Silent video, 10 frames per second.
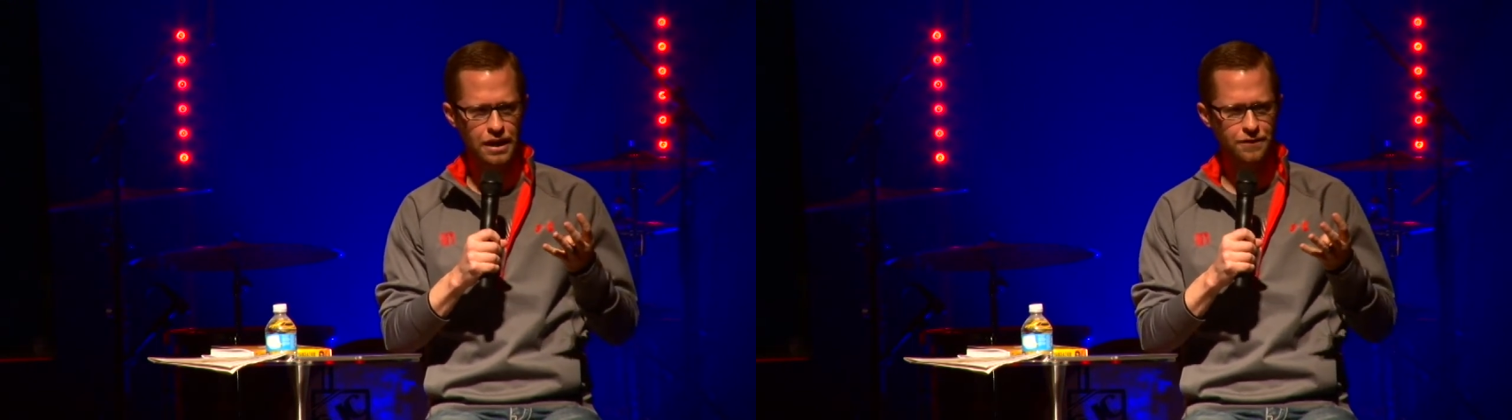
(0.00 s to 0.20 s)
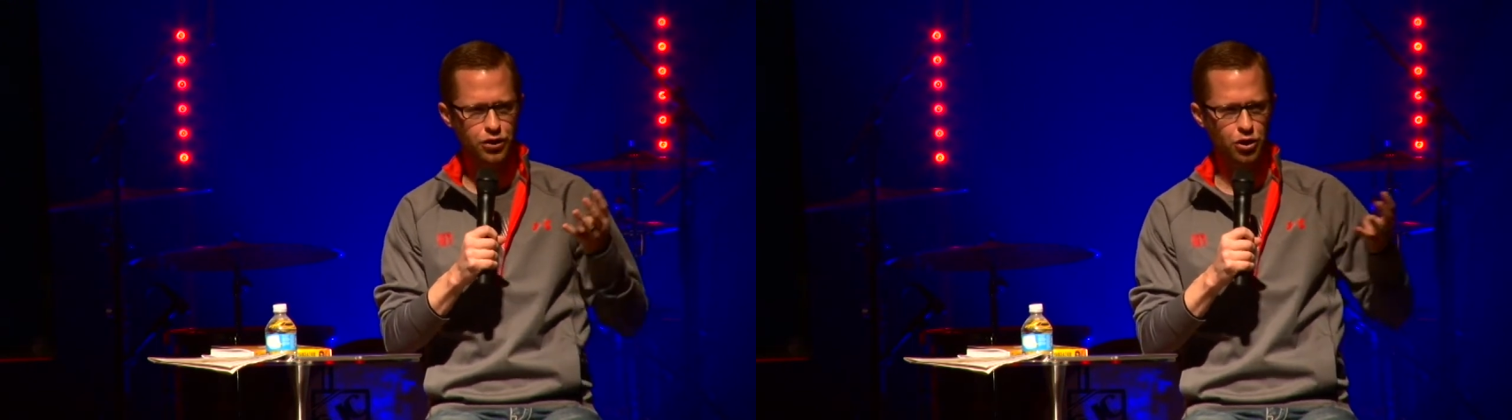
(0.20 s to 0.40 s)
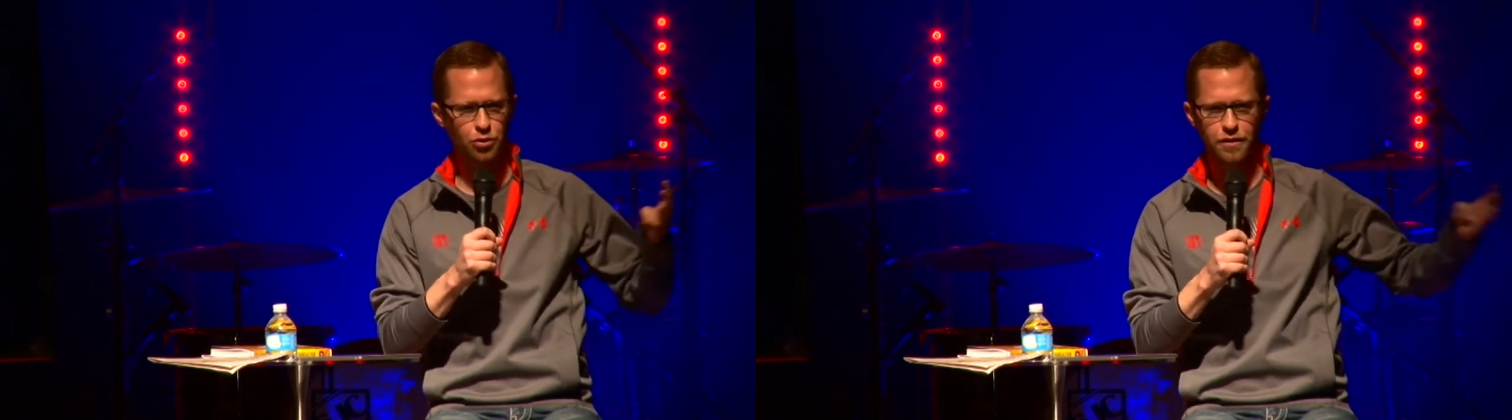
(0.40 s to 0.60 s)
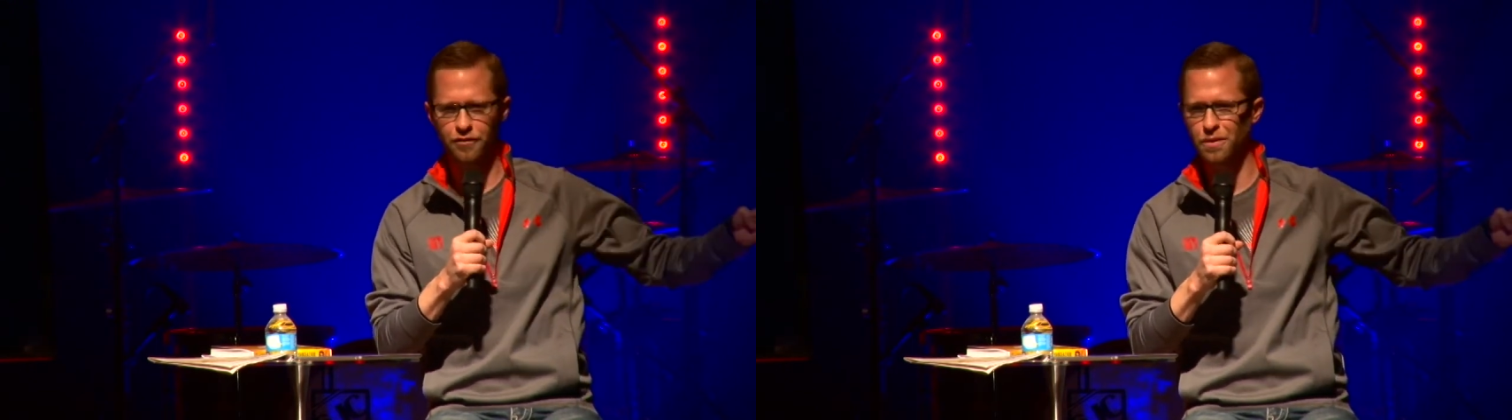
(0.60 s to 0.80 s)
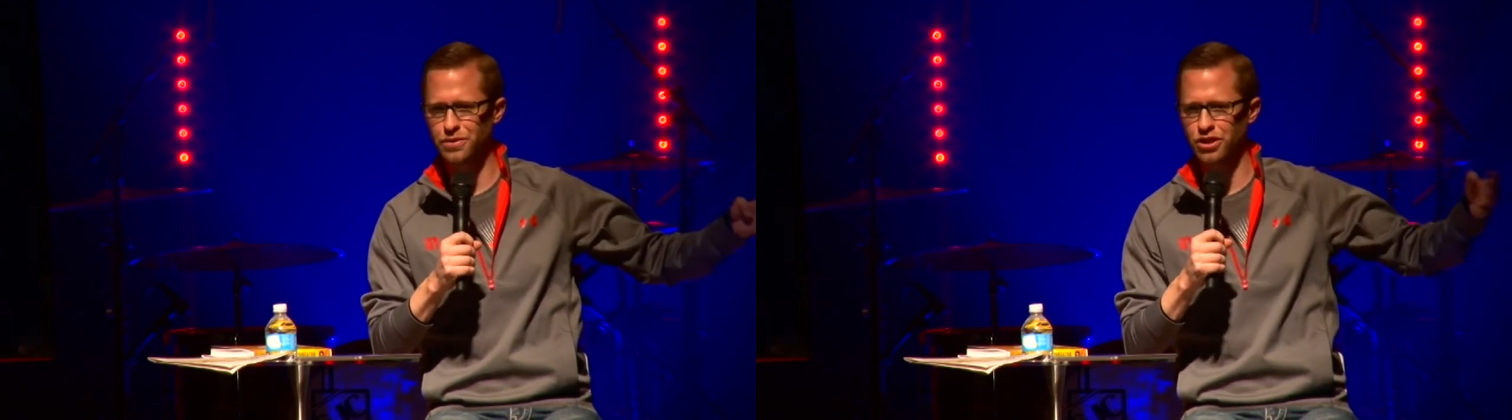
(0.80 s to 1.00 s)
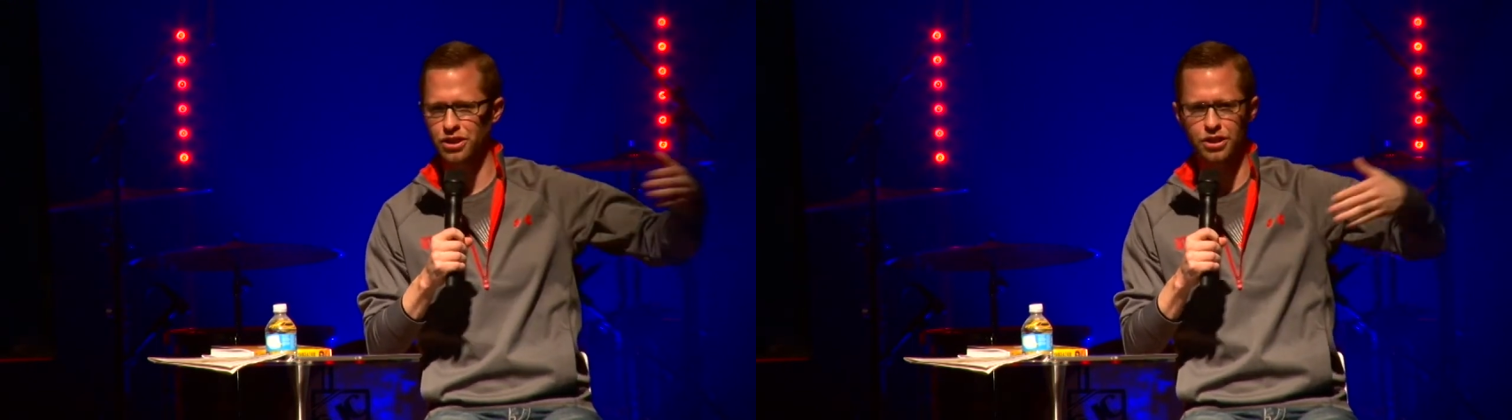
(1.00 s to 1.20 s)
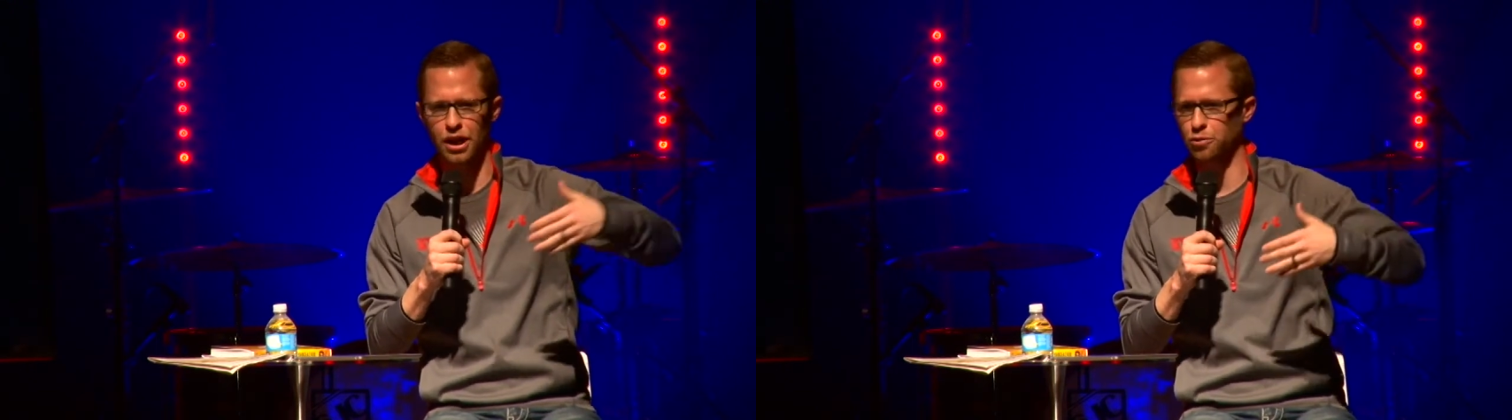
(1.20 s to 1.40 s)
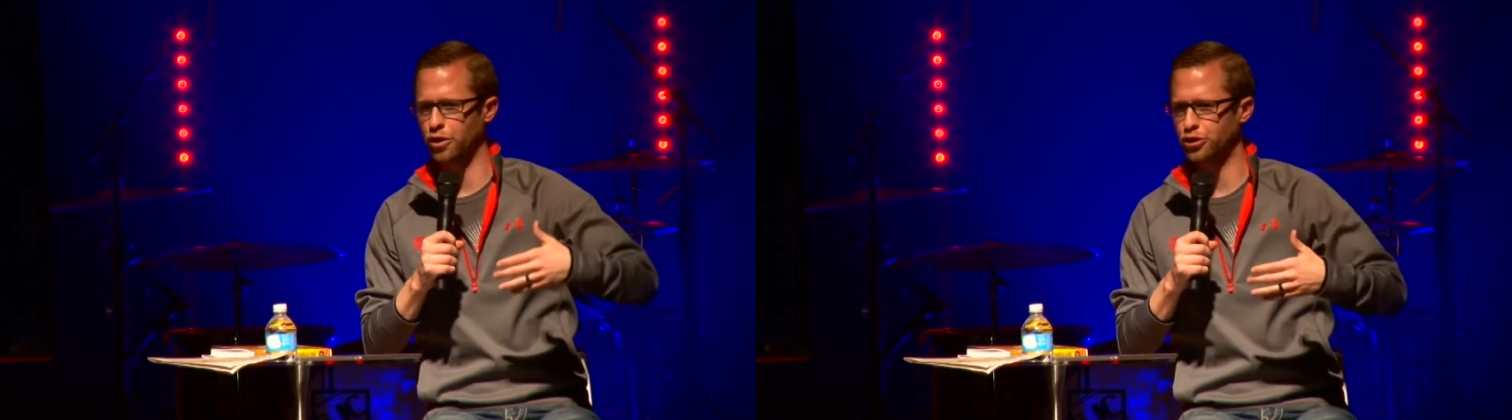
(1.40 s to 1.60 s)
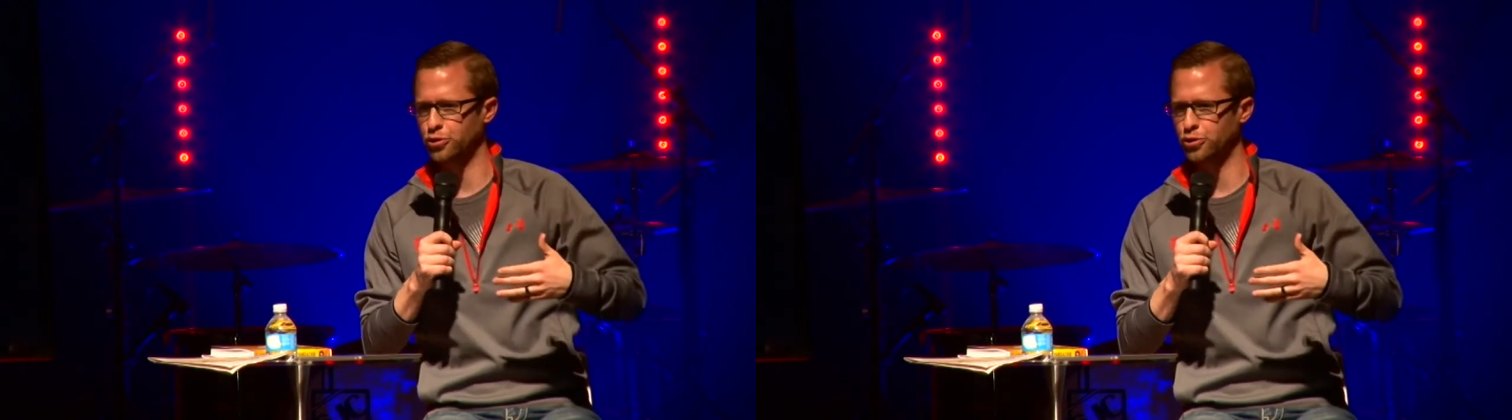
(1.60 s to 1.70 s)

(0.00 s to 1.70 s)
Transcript: If you're going to run from sin, you got to run